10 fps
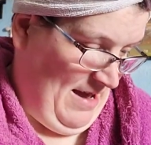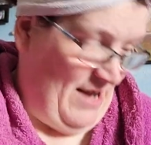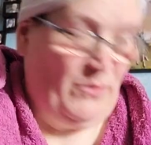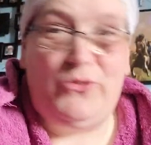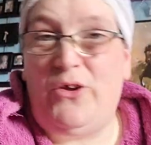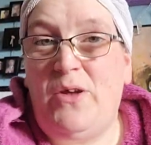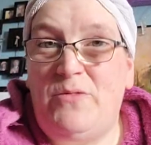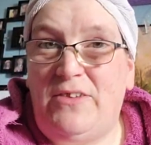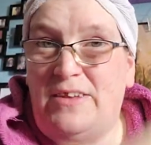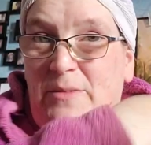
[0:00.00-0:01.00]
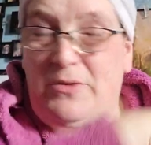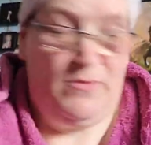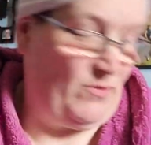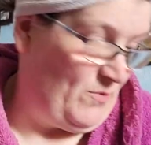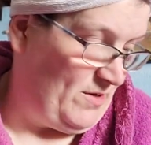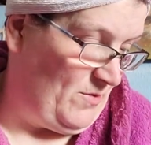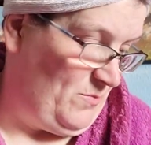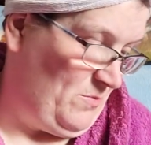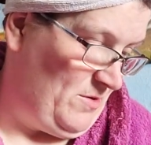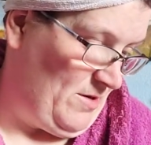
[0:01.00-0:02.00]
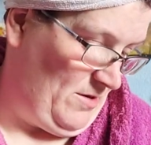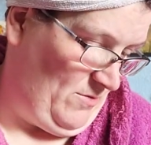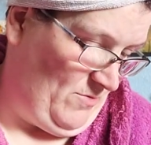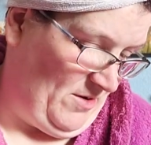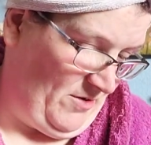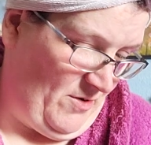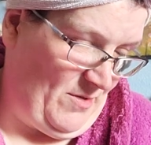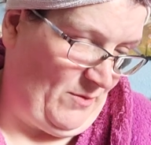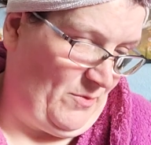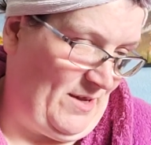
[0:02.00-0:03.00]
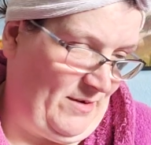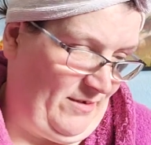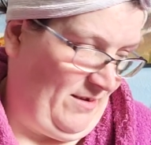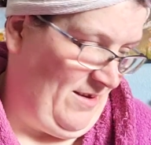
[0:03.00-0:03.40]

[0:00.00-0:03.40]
And also, if you'd seen the previous video and realised, oh, that's what that is.